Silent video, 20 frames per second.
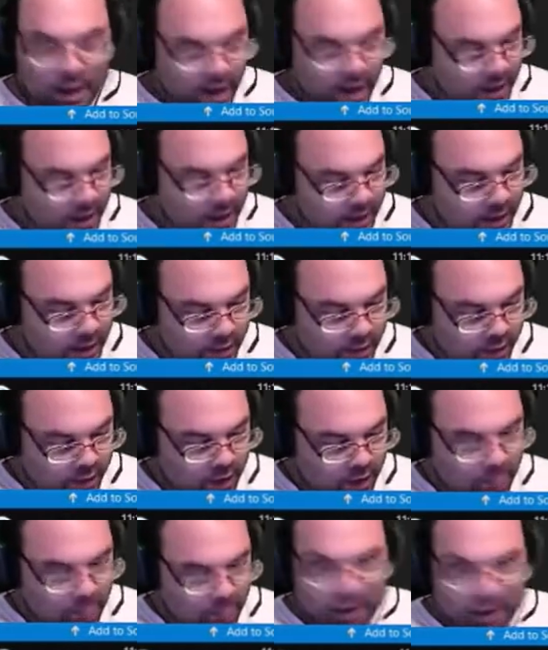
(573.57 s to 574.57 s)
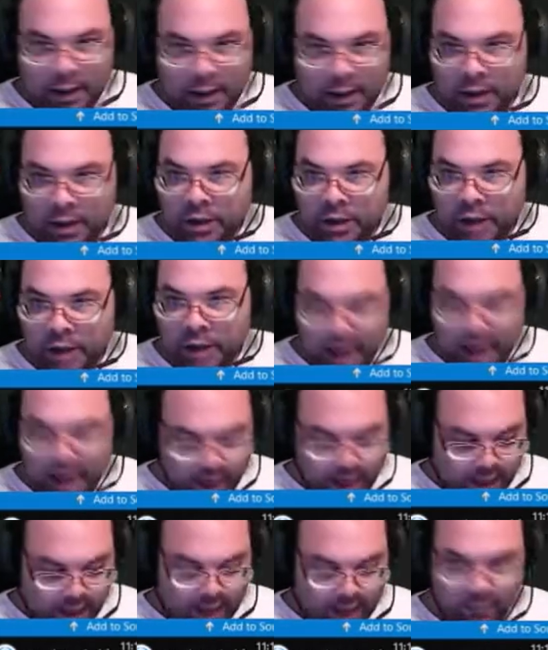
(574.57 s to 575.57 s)
and then it's going to be
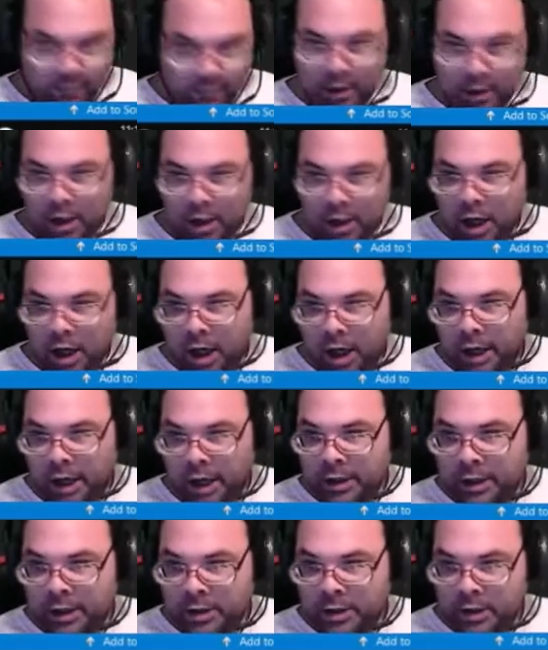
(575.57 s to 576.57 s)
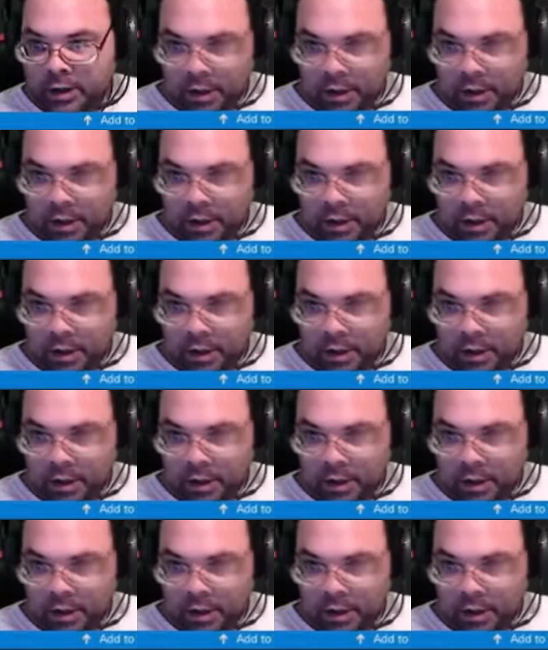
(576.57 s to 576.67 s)
save dot